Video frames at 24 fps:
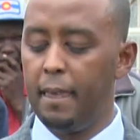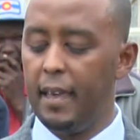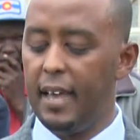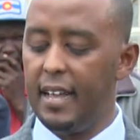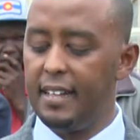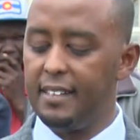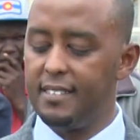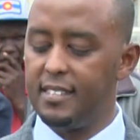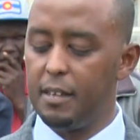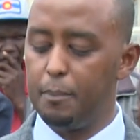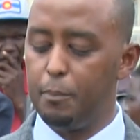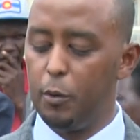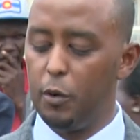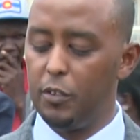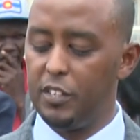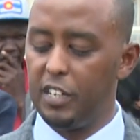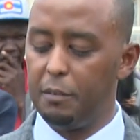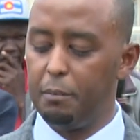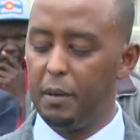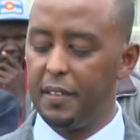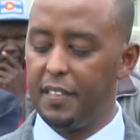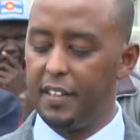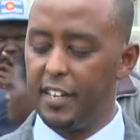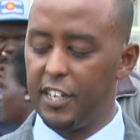and
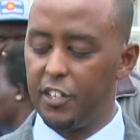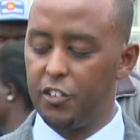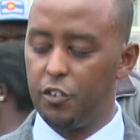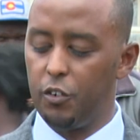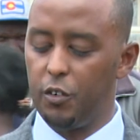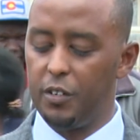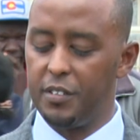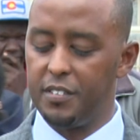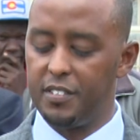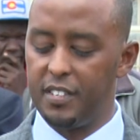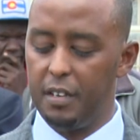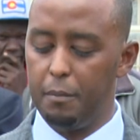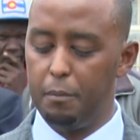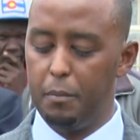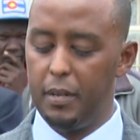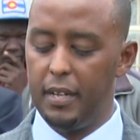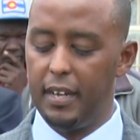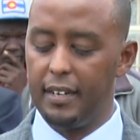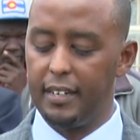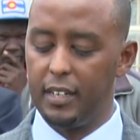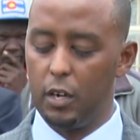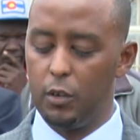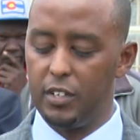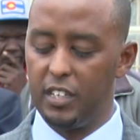supported by the National Assembly
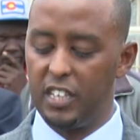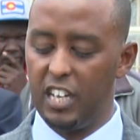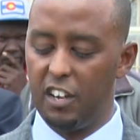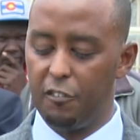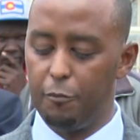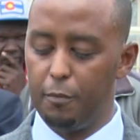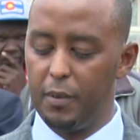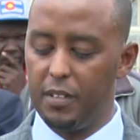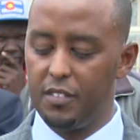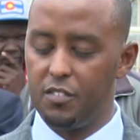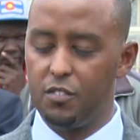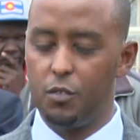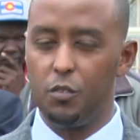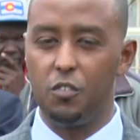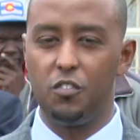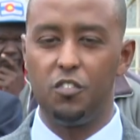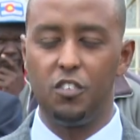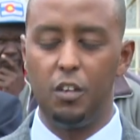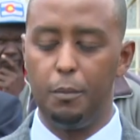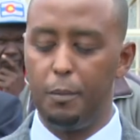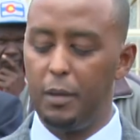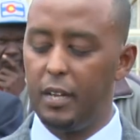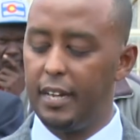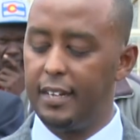and county governments to
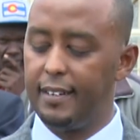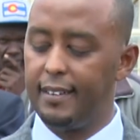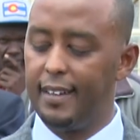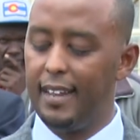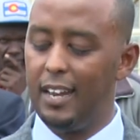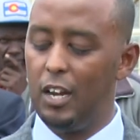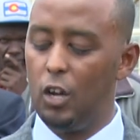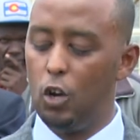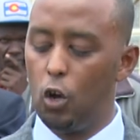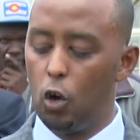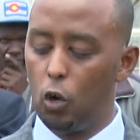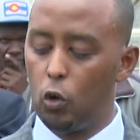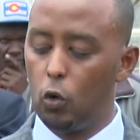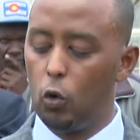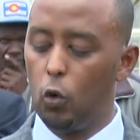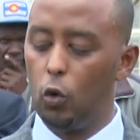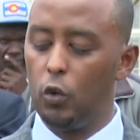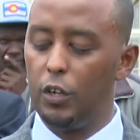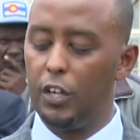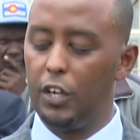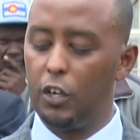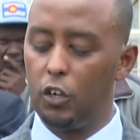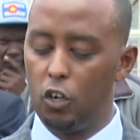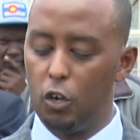stimulate
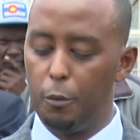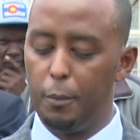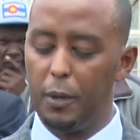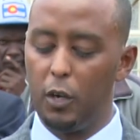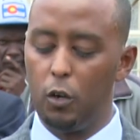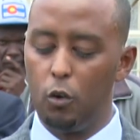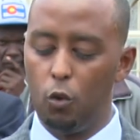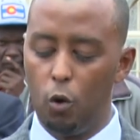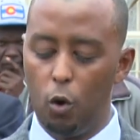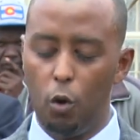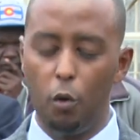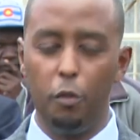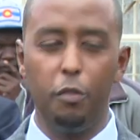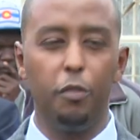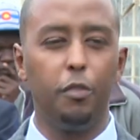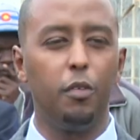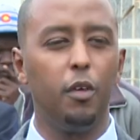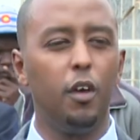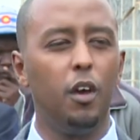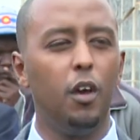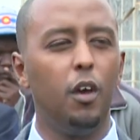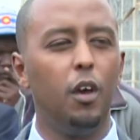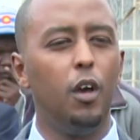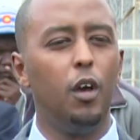local economic growth
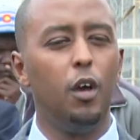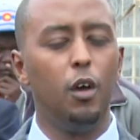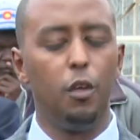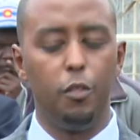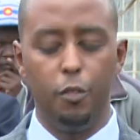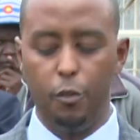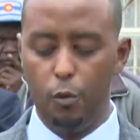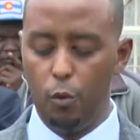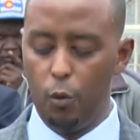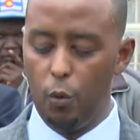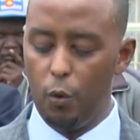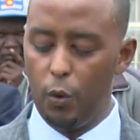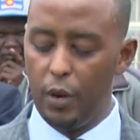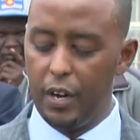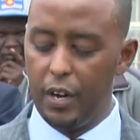through